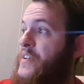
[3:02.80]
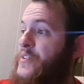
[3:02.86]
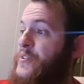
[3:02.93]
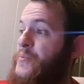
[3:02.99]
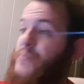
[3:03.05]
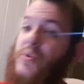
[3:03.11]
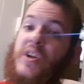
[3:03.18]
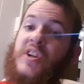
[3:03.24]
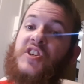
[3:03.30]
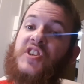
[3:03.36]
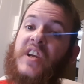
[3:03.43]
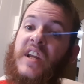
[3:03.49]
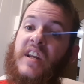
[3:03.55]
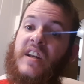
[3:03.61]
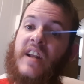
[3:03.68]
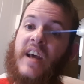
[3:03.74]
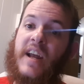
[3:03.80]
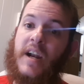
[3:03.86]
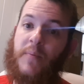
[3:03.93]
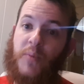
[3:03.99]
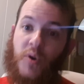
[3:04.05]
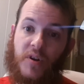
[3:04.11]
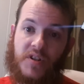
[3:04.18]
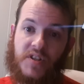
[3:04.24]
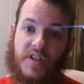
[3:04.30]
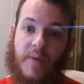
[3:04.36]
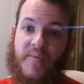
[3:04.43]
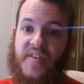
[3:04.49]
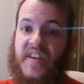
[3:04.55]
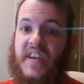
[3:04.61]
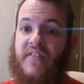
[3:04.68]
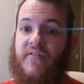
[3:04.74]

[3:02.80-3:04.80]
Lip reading: spreadsheet and I put some of the